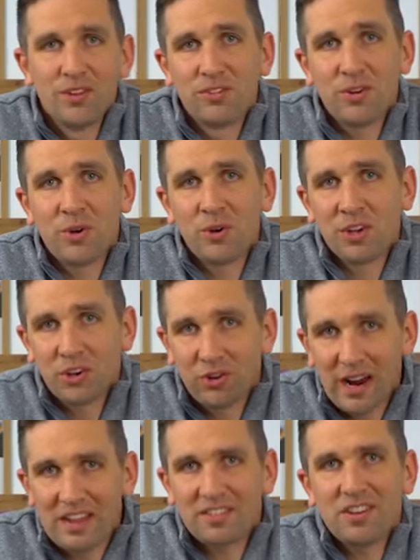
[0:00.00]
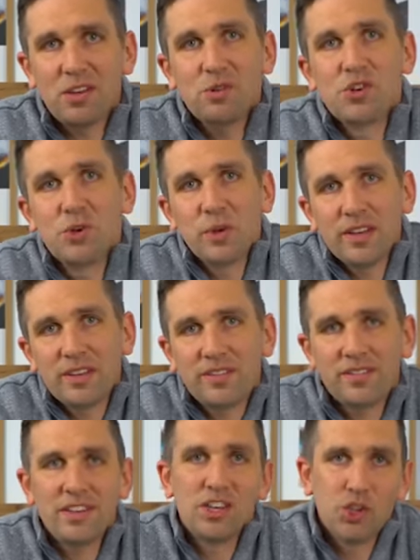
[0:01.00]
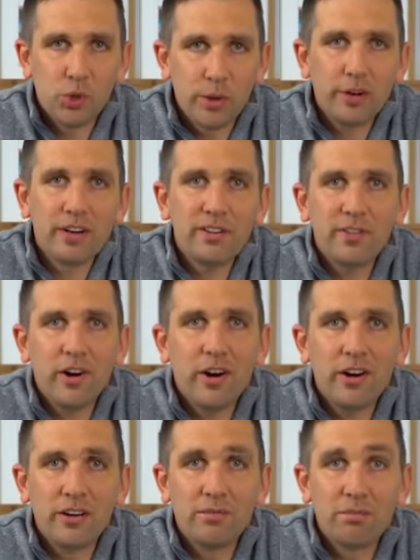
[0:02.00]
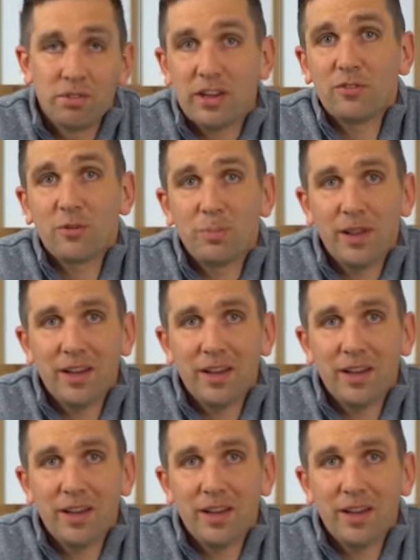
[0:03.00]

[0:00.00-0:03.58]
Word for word: So, congrats to you, Julius. Enjoy your gift card, and thanks for